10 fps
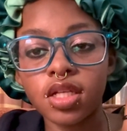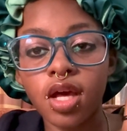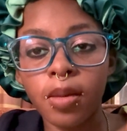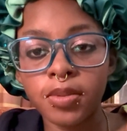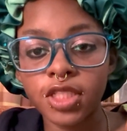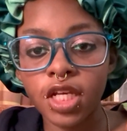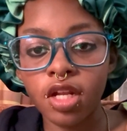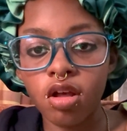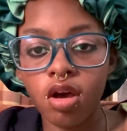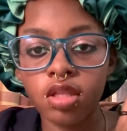
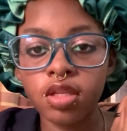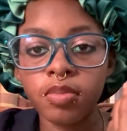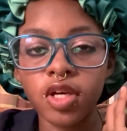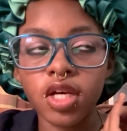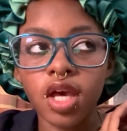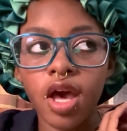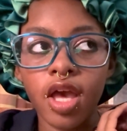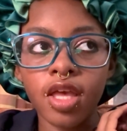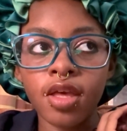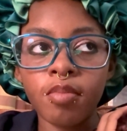update on the book. I
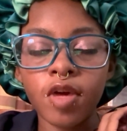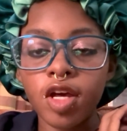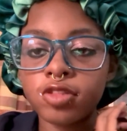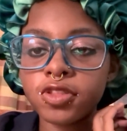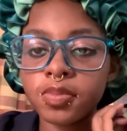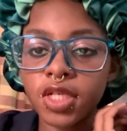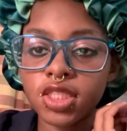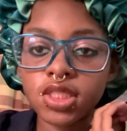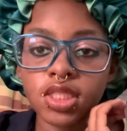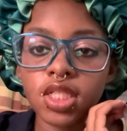am 100
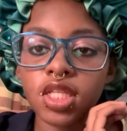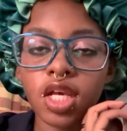pages in,